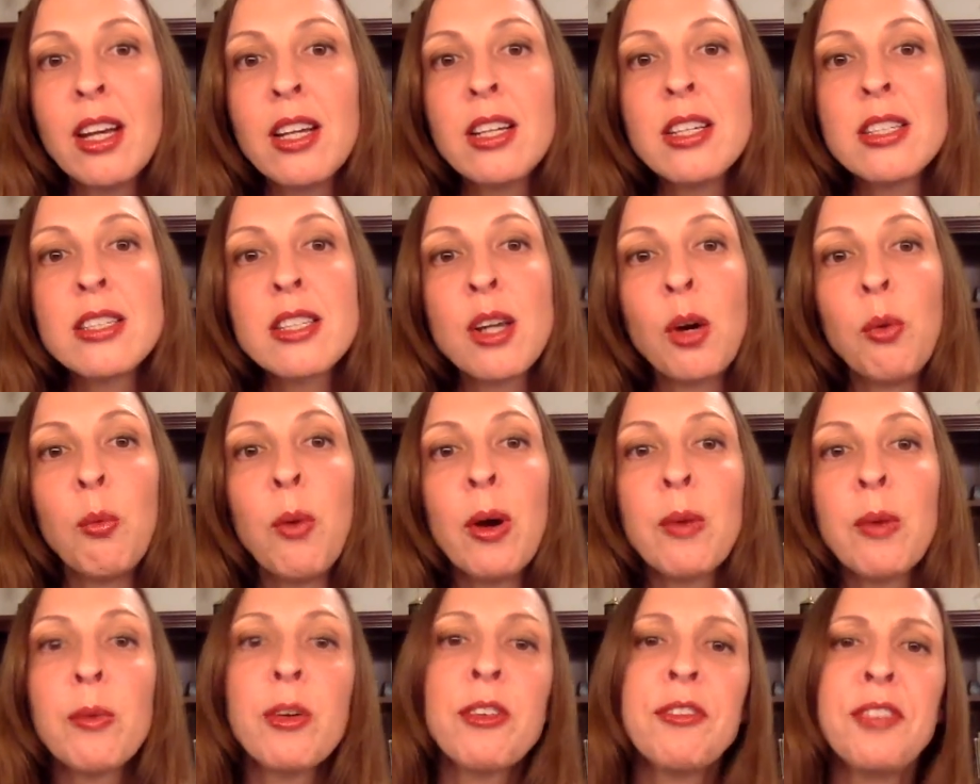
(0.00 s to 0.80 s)
So
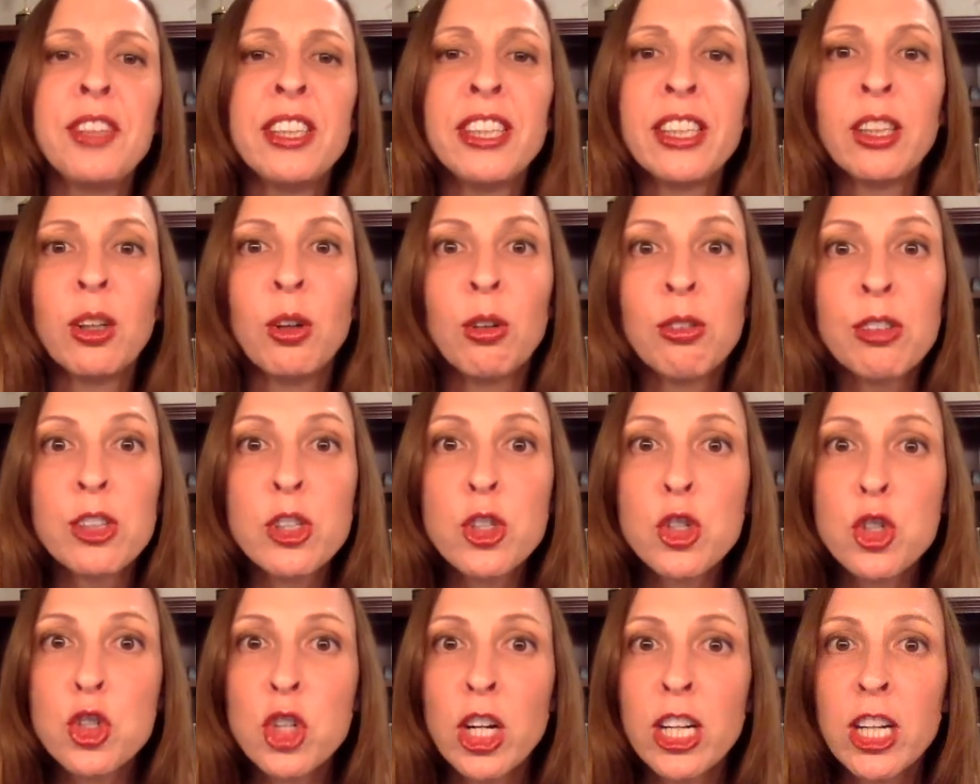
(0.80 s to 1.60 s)
when we're feeling
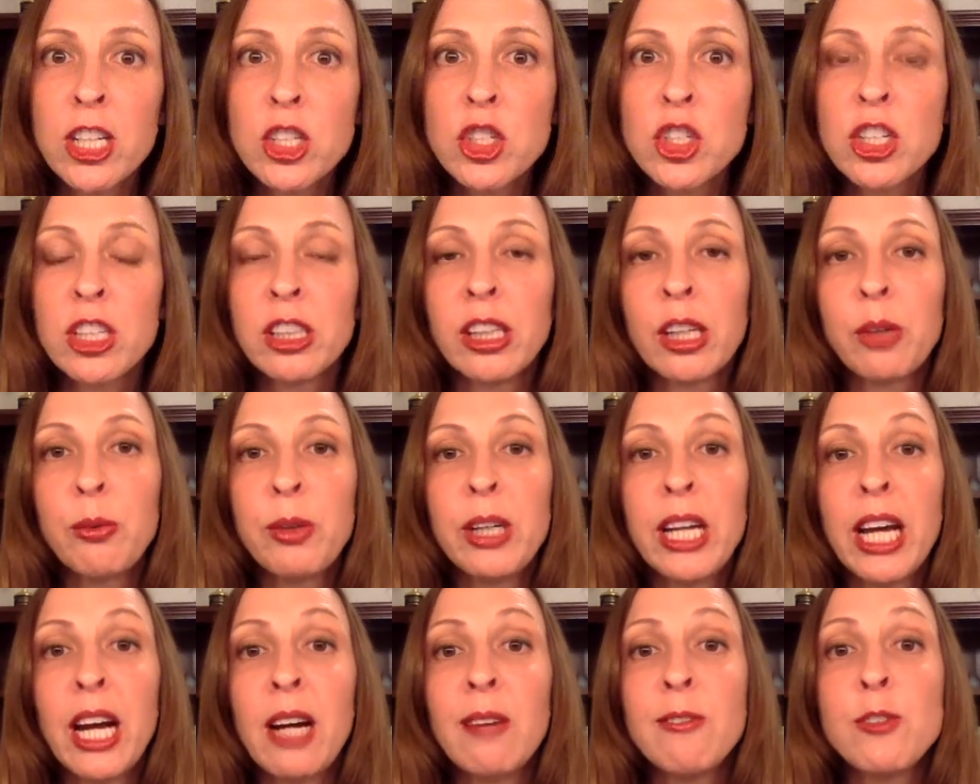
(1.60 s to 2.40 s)
overstretched and like
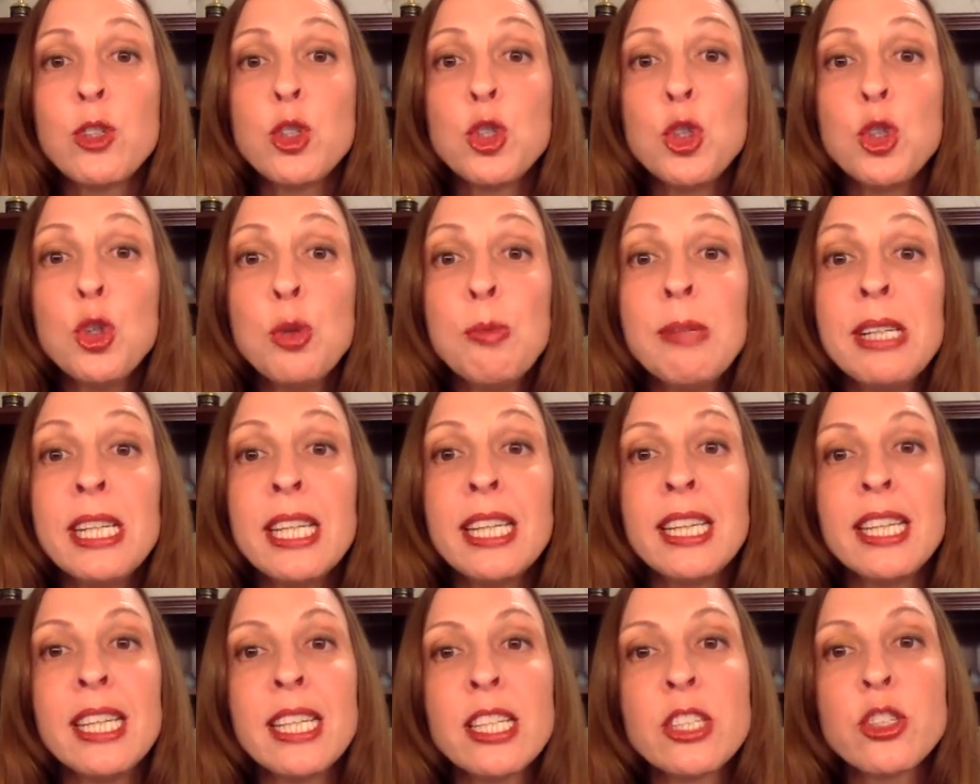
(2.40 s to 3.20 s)
we have too
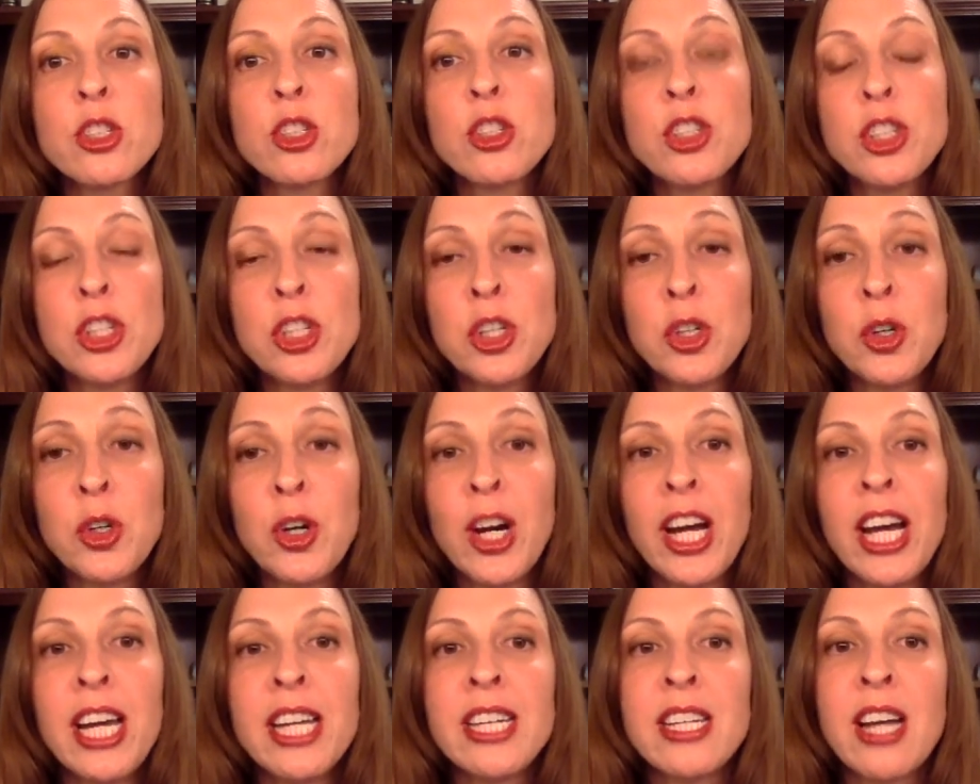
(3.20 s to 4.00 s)
many things to do
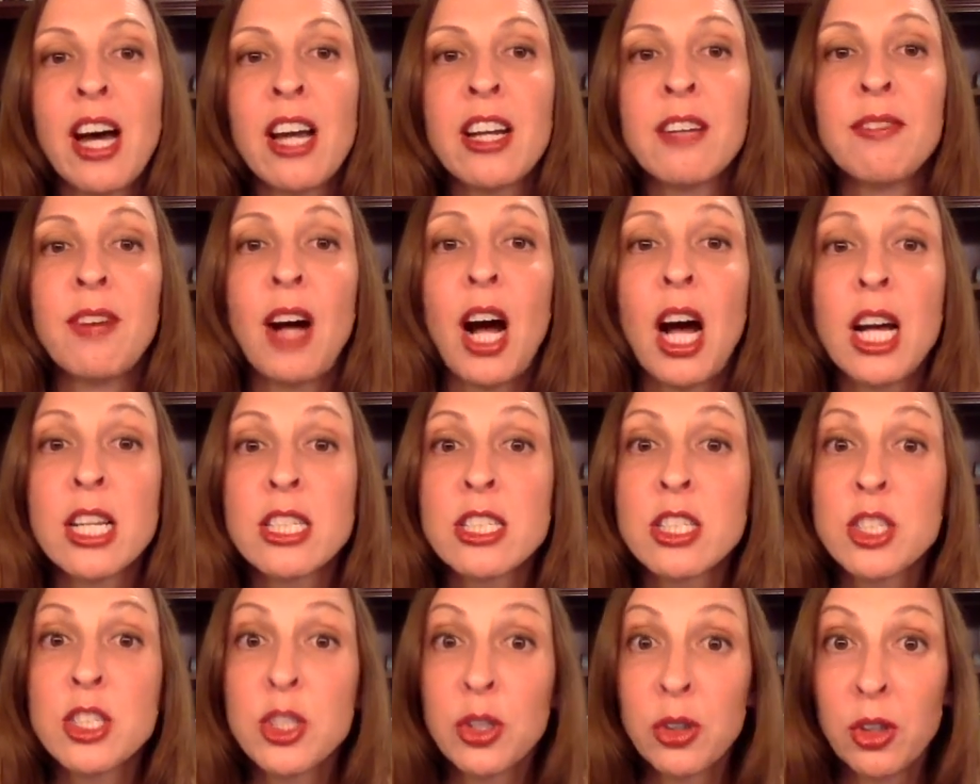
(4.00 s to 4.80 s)
and not of
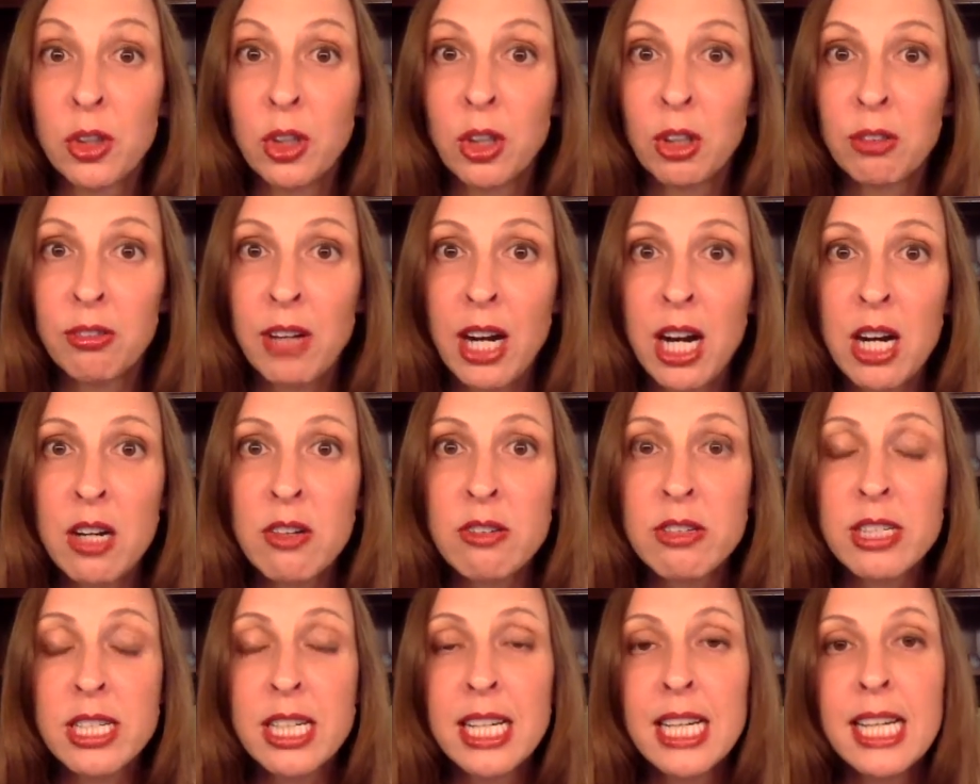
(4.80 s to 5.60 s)
us to go
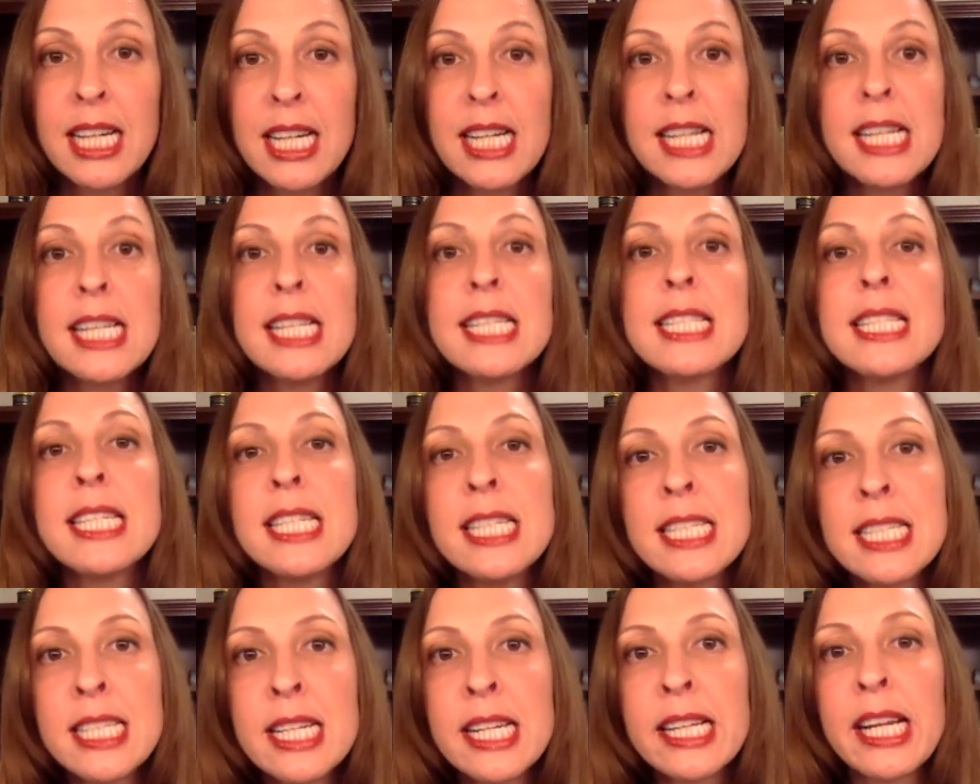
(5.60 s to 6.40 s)
around, it's
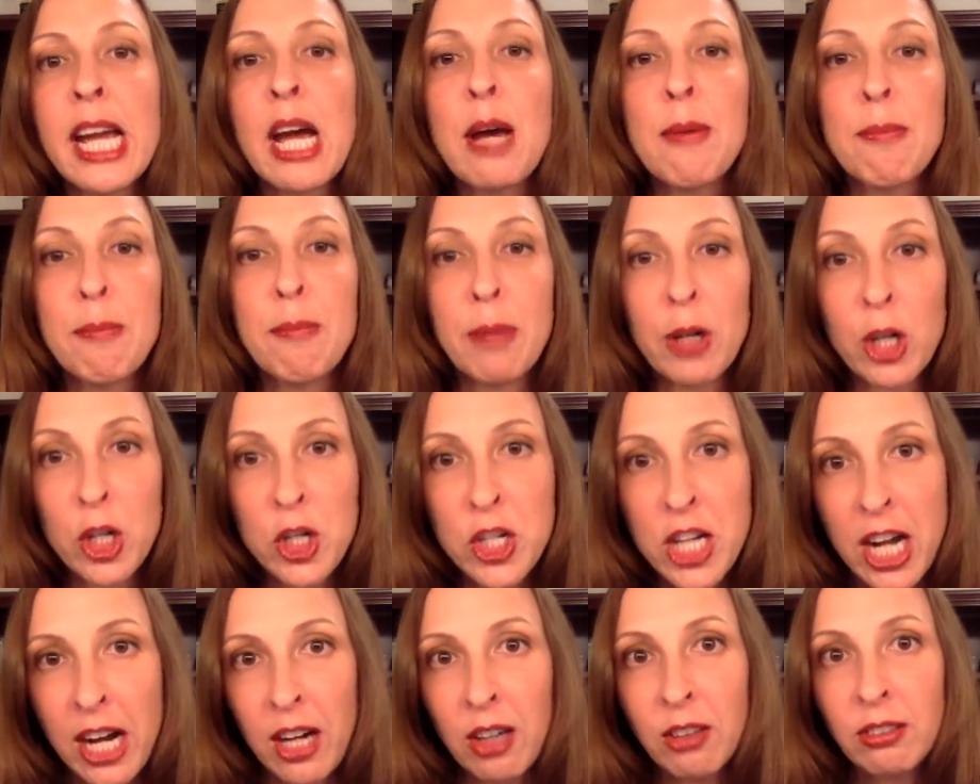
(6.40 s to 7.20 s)
easy to get
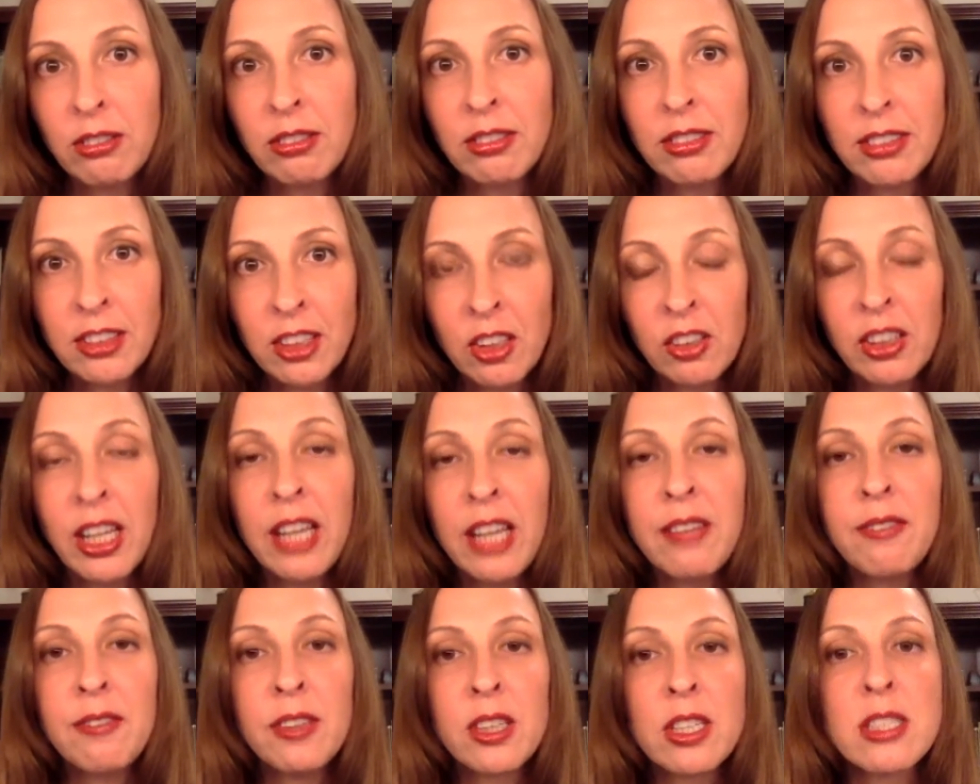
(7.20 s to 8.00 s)
burned out.
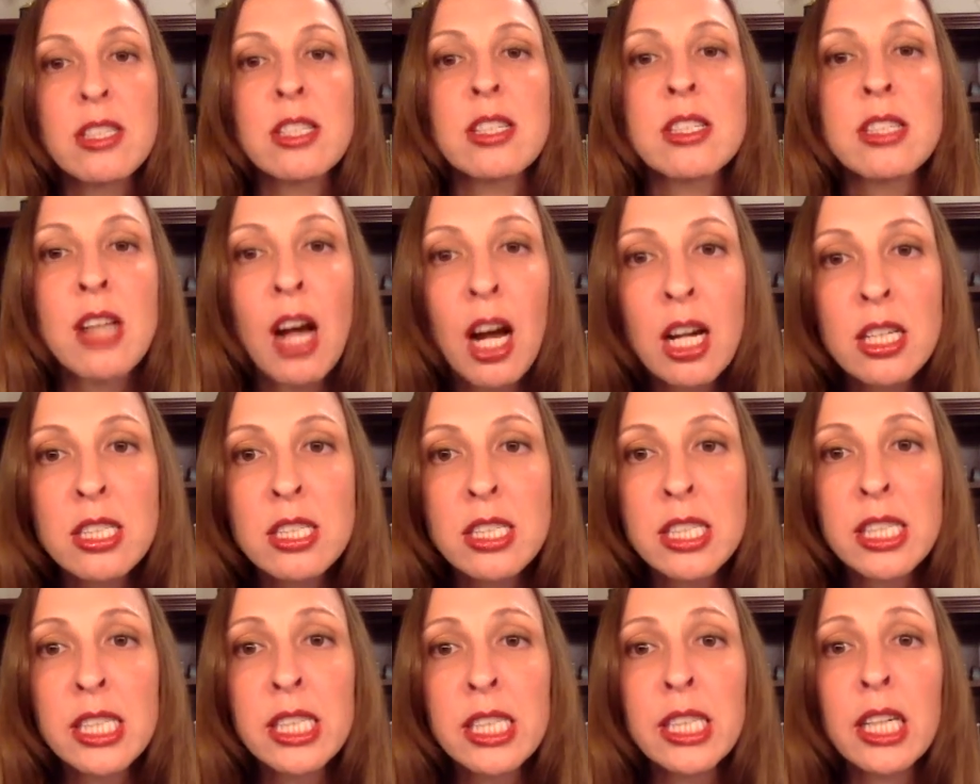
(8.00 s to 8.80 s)
Life feels
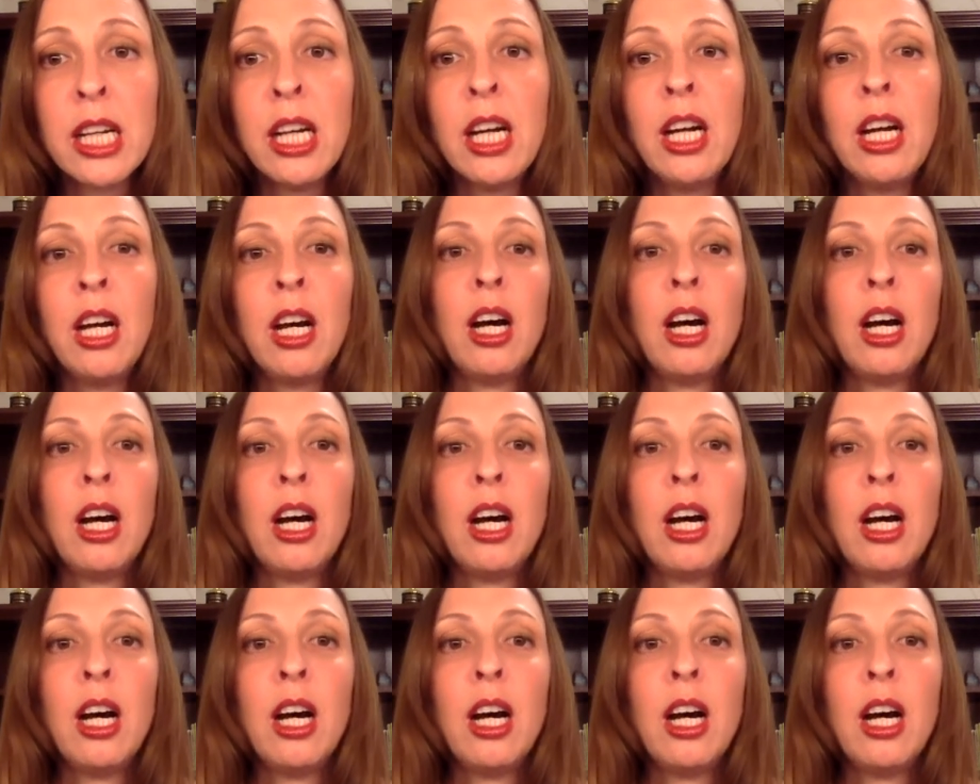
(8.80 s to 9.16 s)
exhausting.